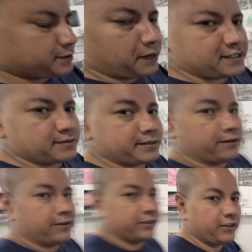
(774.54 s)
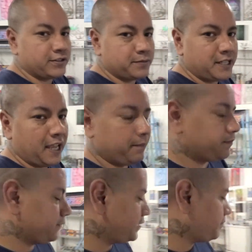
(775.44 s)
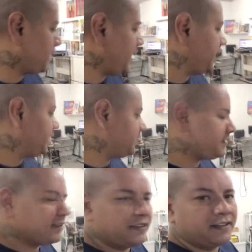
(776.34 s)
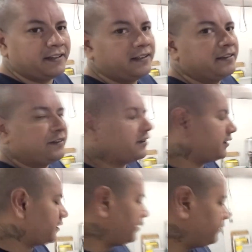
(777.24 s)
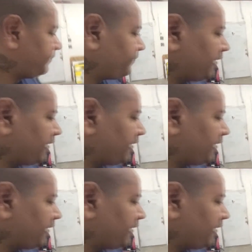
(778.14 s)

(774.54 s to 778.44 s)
Spraying some silver, throw some tape, some candies, good to go.